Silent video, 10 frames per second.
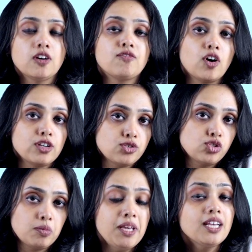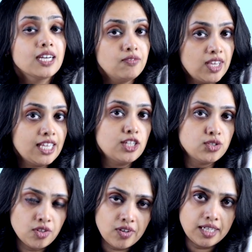of course you should be conveying it to
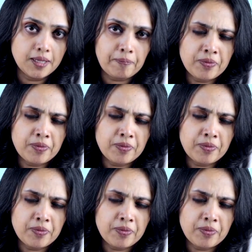the reader.